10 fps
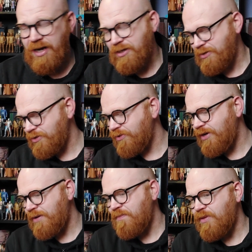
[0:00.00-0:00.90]
I don't
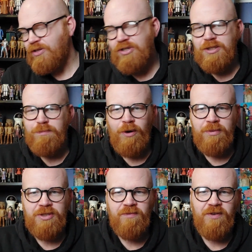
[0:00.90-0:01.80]
know. So there's probably
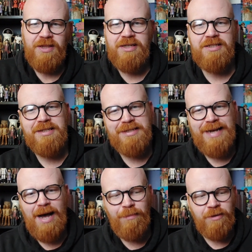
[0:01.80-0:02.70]
something that's
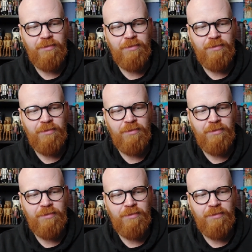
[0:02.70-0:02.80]
happened,